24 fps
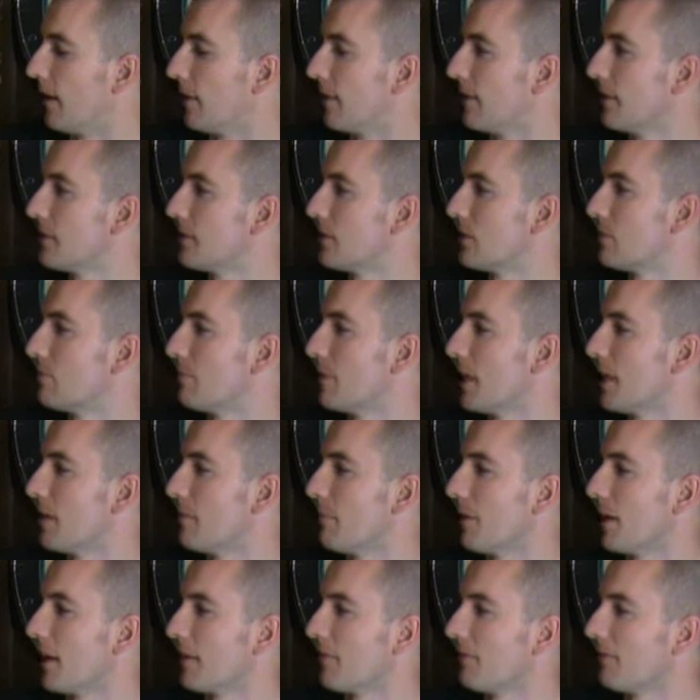This is
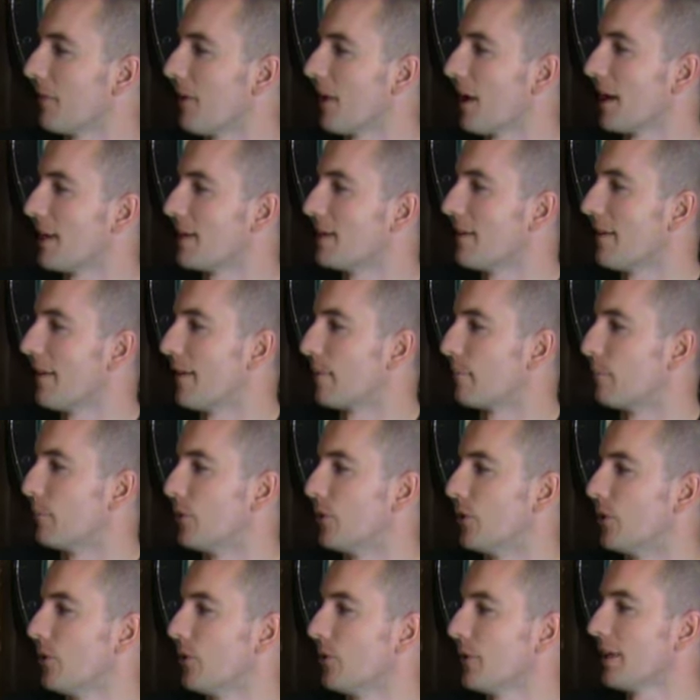made by Flying Dog
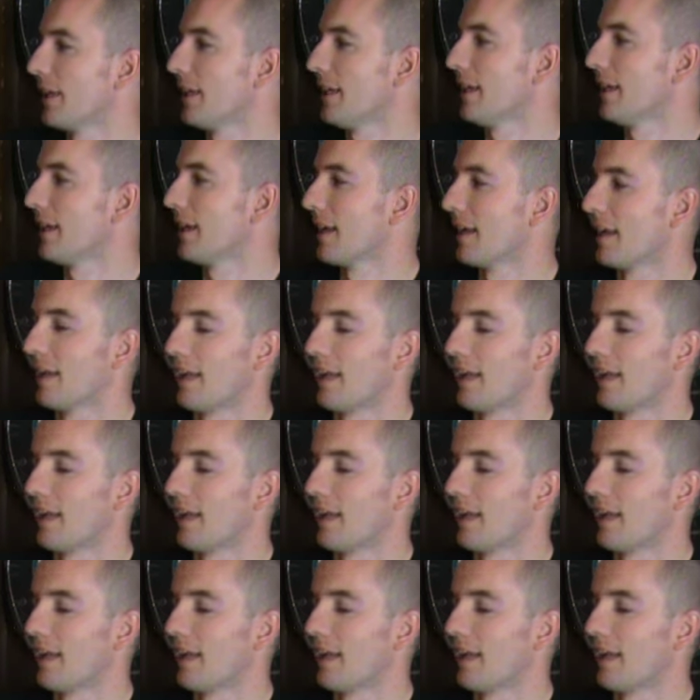Brewery